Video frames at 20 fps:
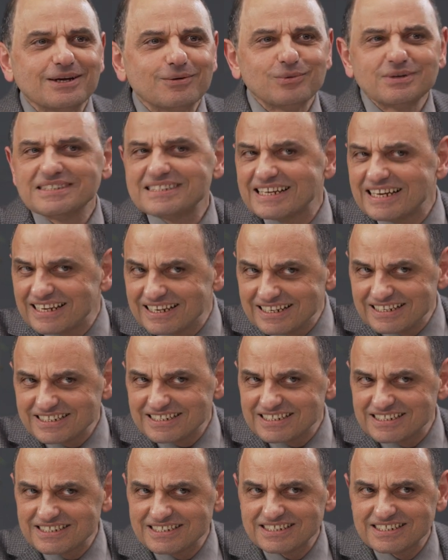Was it a
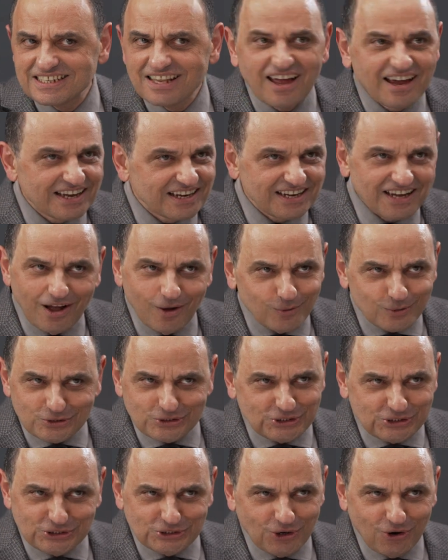slight
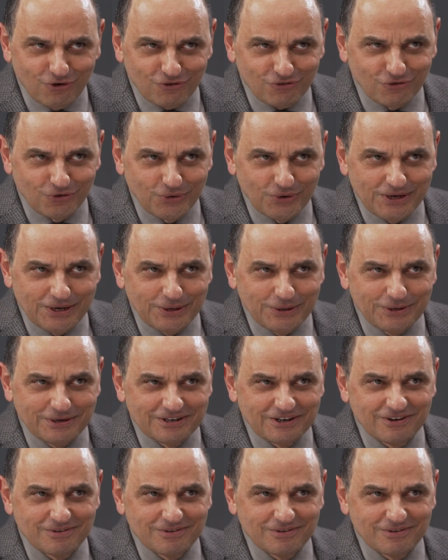culture shock for you